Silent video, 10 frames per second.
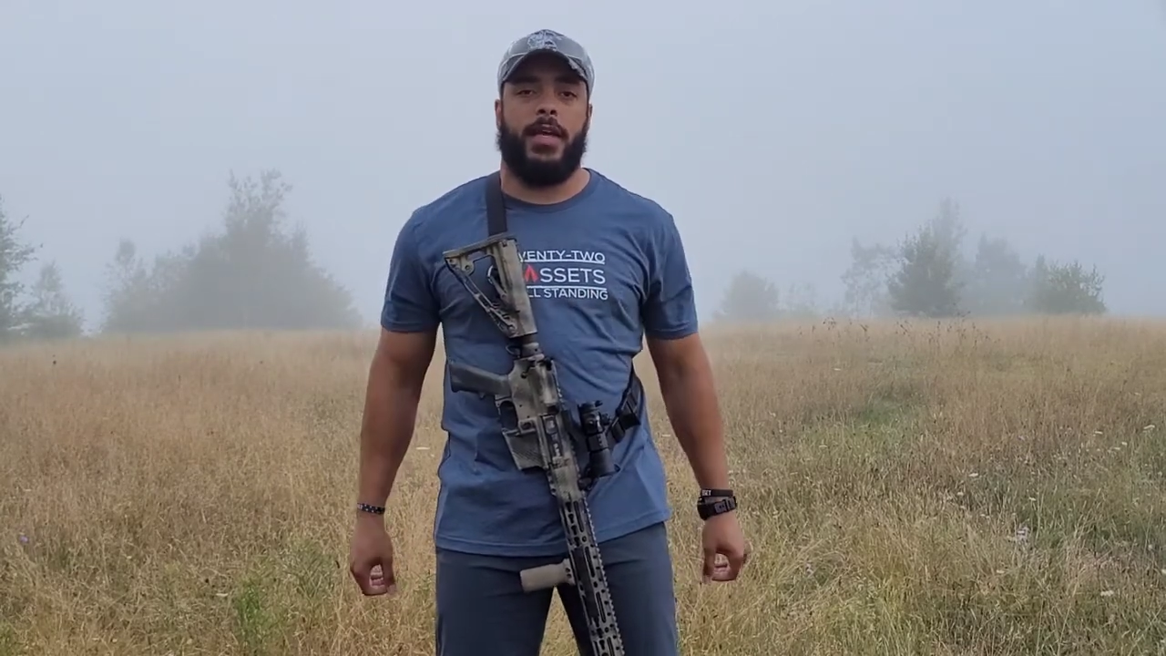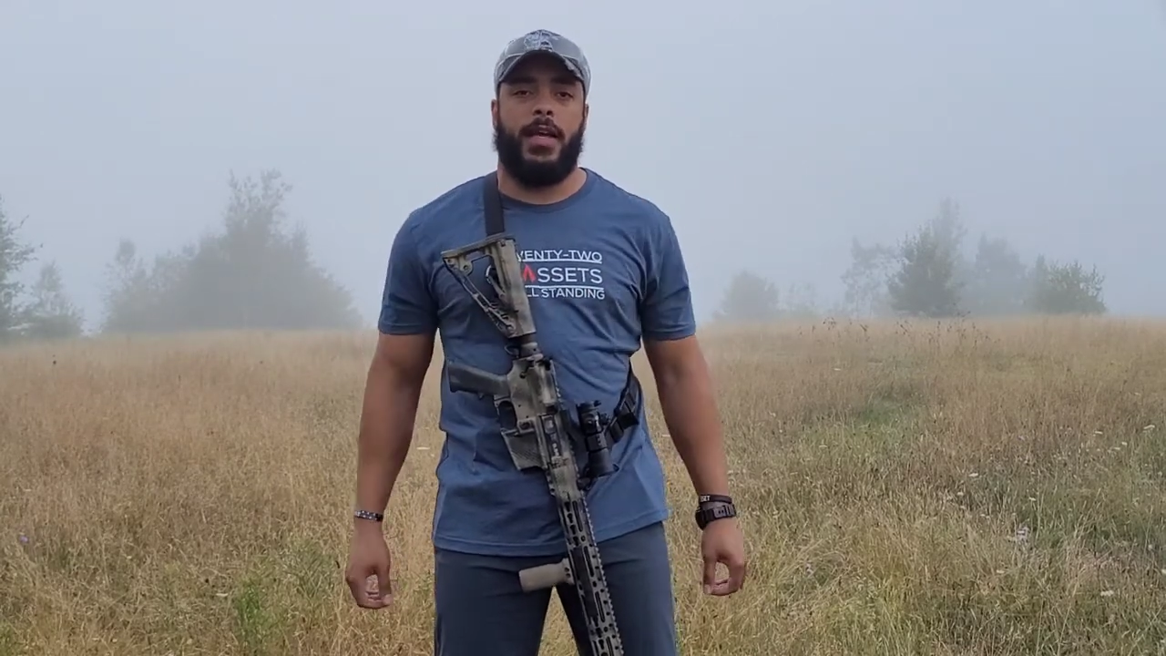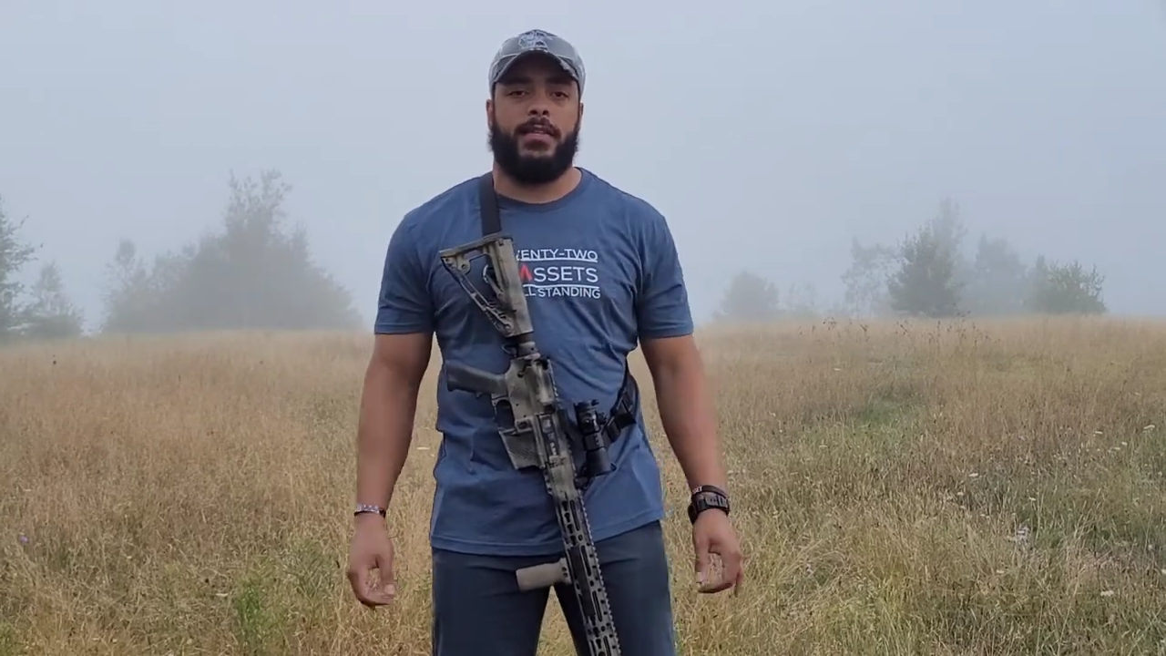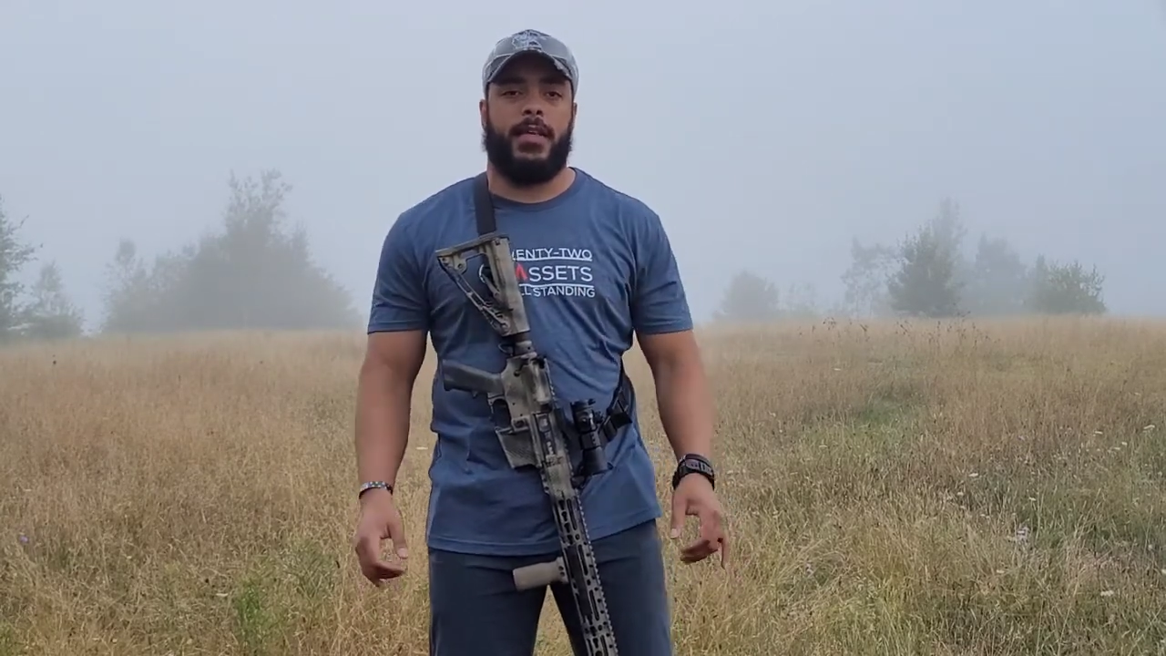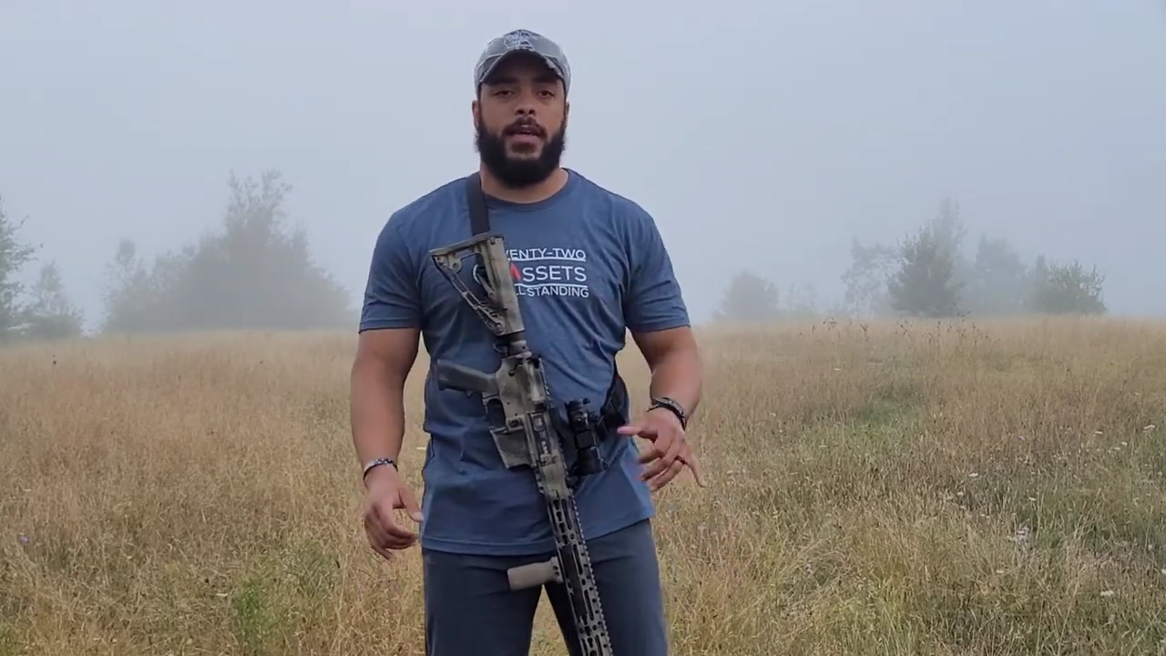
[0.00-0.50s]

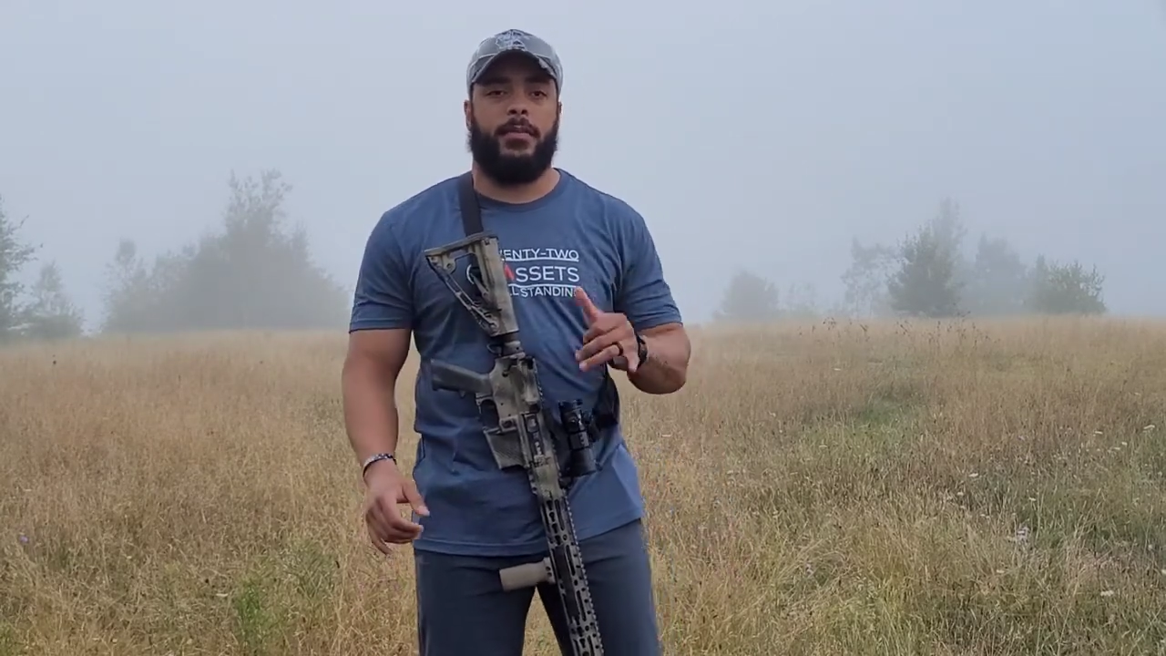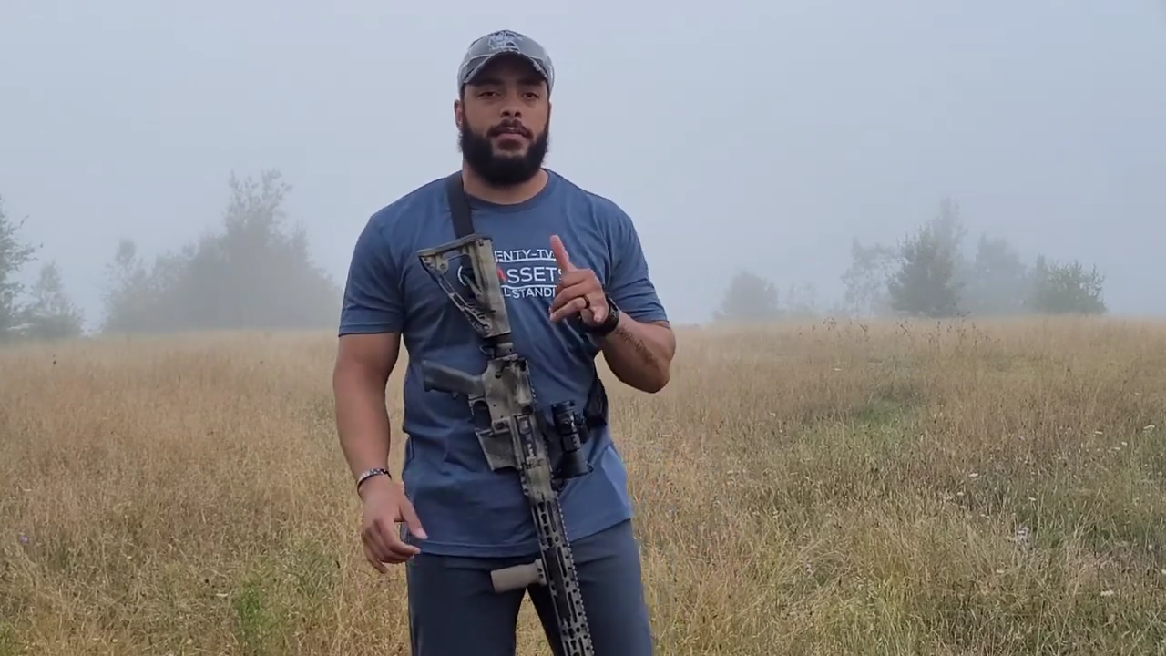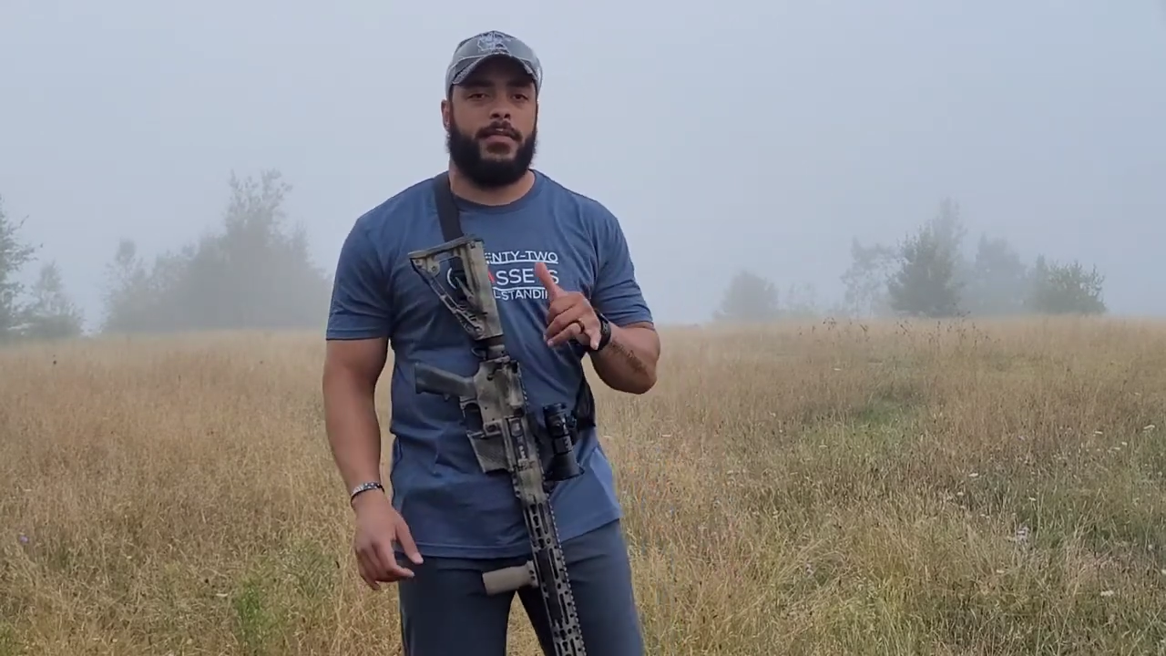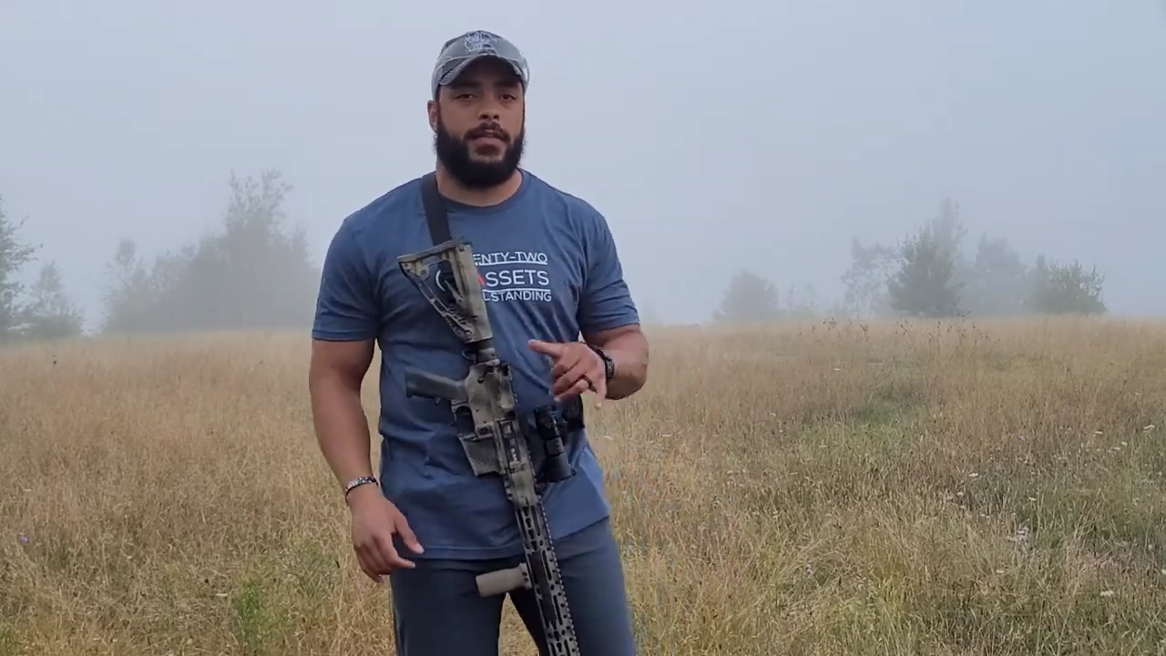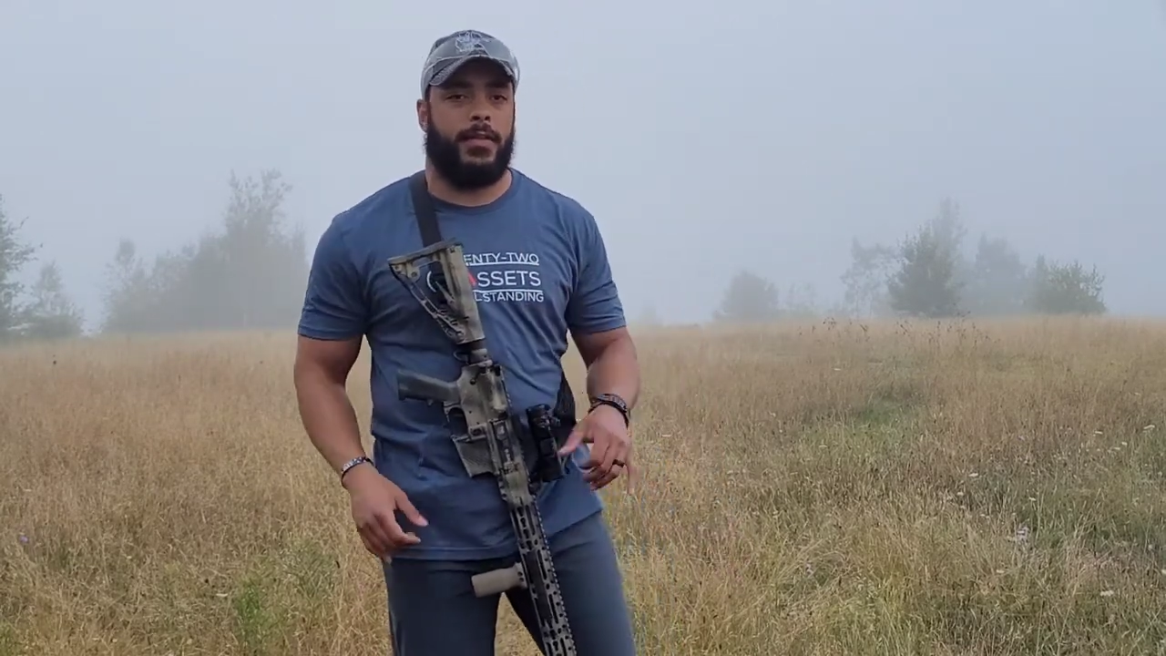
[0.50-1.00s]
asset.
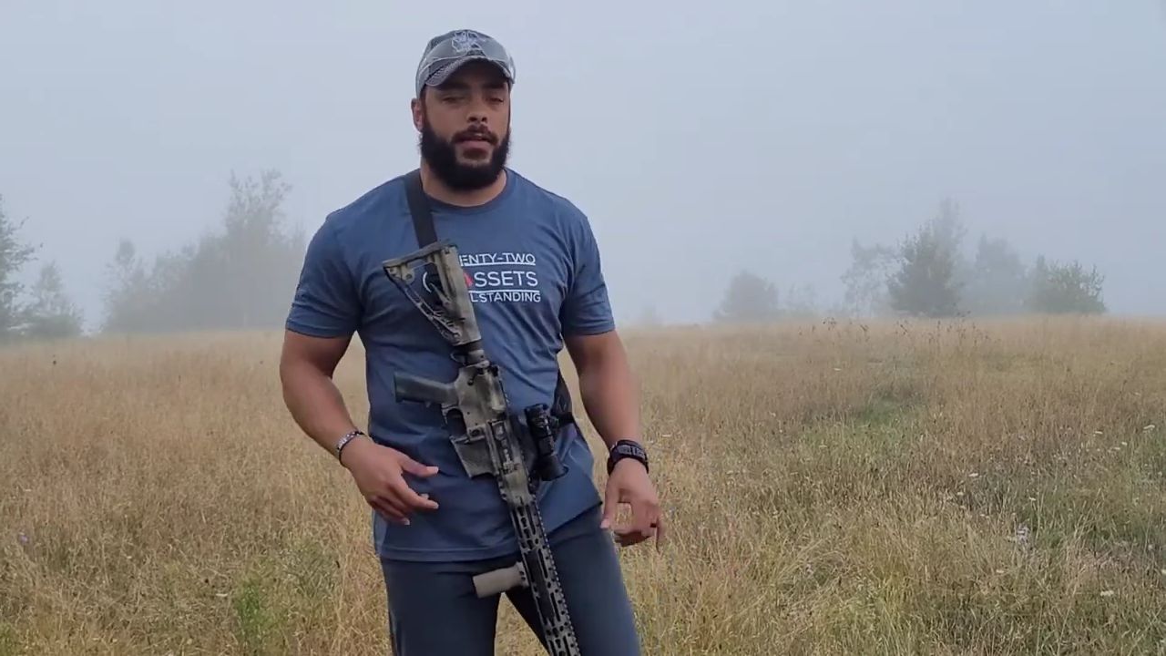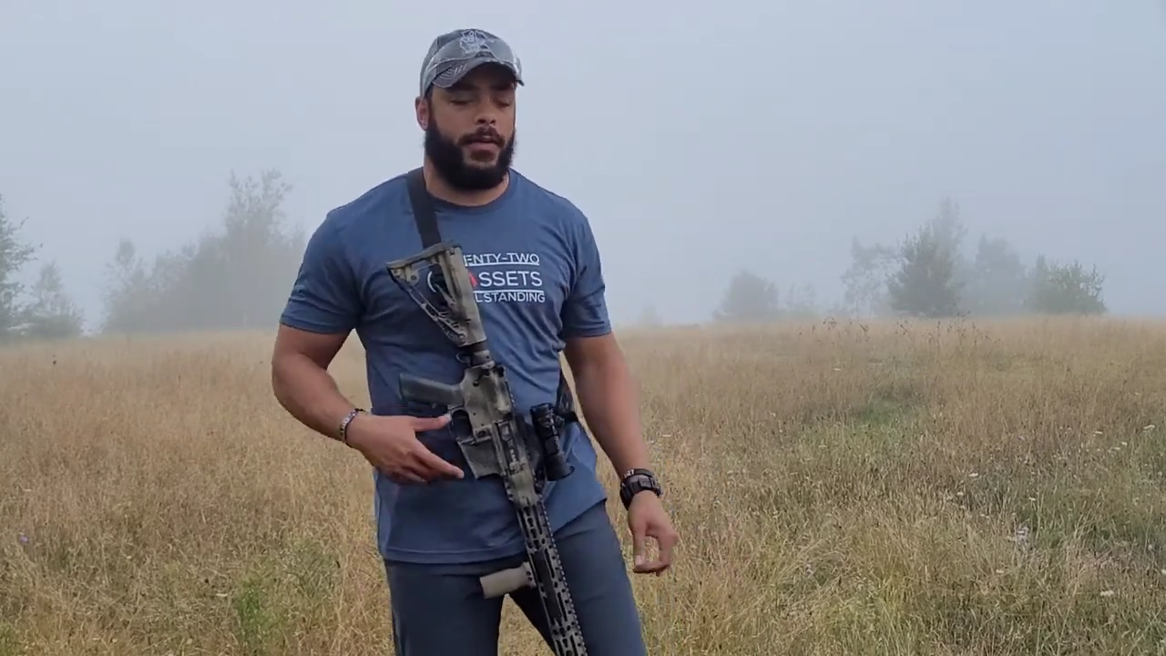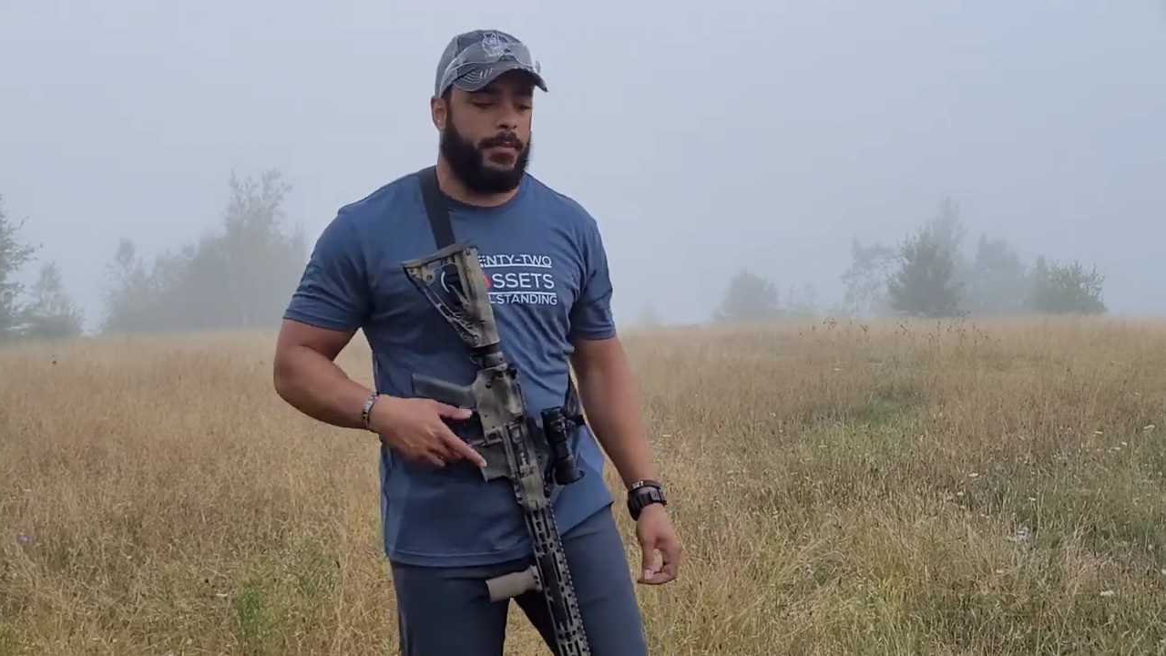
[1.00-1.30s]
See you later.